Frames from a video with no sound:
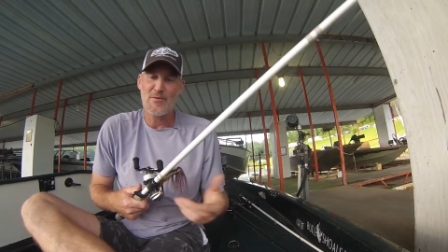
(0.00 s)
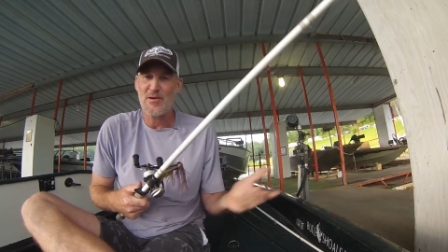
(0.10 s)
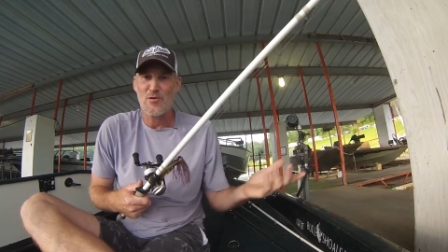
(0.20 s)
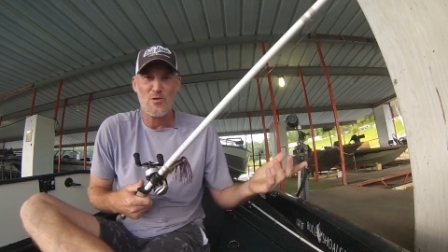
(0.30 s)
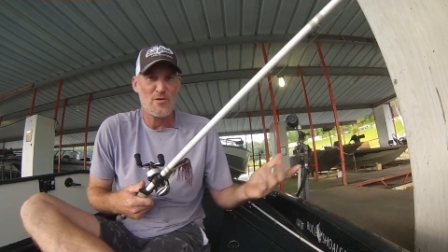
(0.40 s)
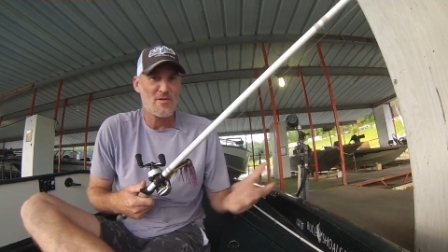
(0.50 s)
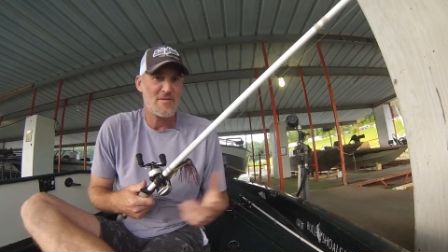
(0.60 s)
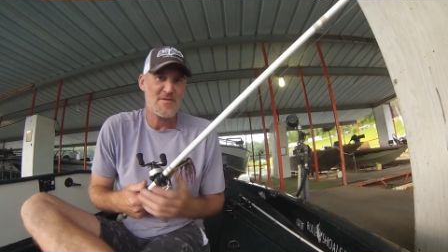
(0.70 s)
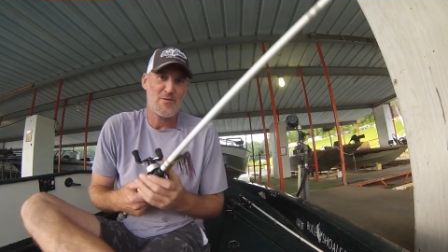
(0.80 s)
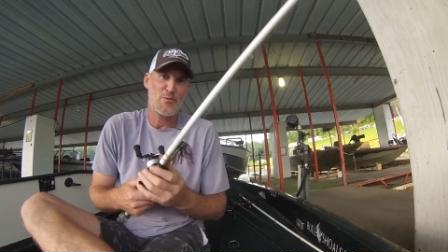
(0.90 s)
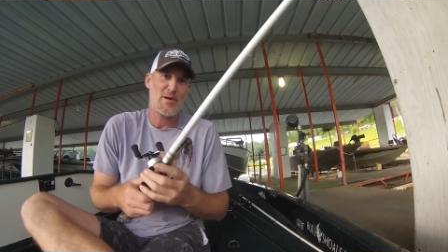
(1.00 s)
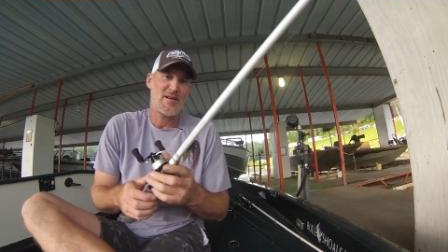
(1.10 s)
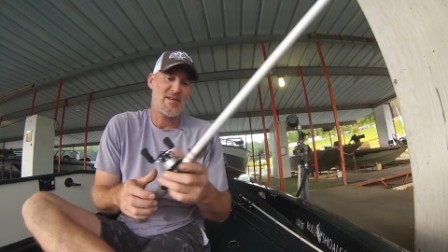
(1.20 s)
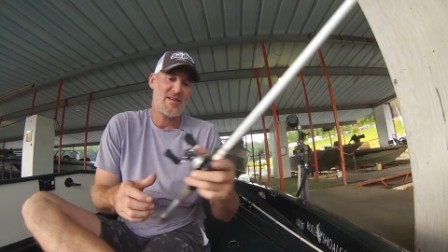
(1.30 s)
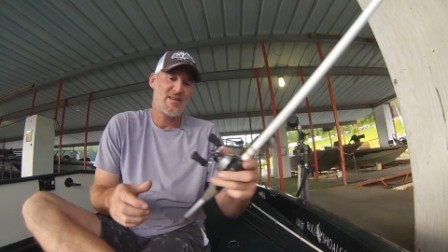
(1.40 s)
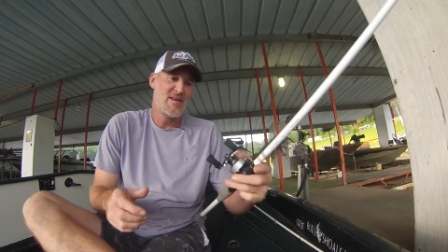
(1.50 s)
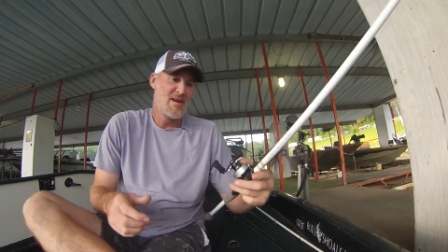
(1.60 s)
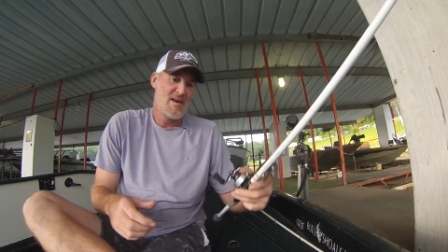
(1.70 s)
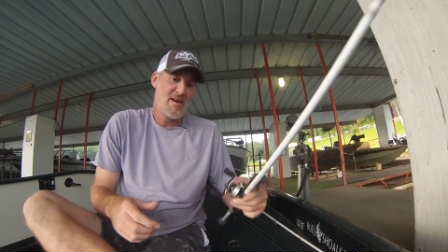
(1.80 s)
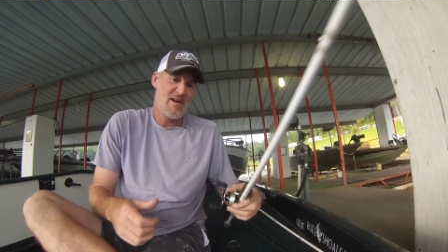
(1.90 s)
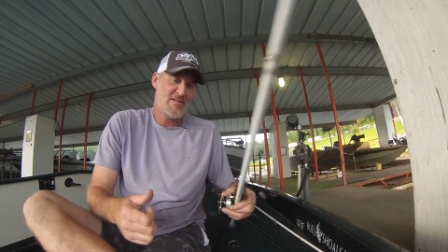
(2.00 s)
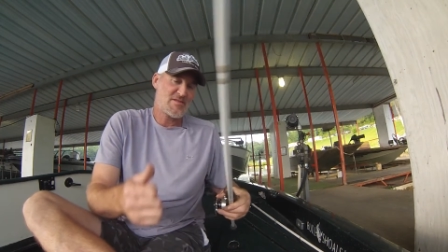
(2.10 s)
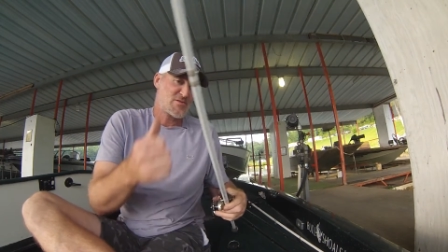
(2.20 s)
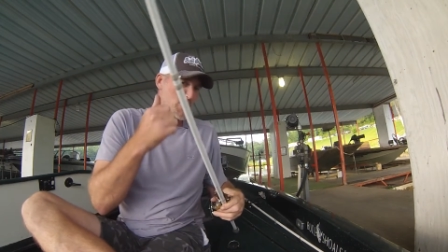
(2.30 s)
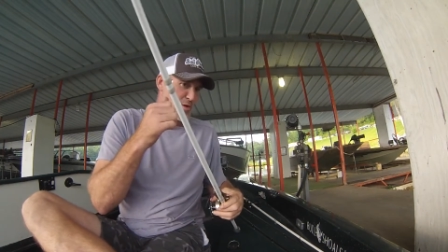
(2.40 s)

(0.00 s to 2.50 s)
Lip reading: 3/4 if it's windy, and just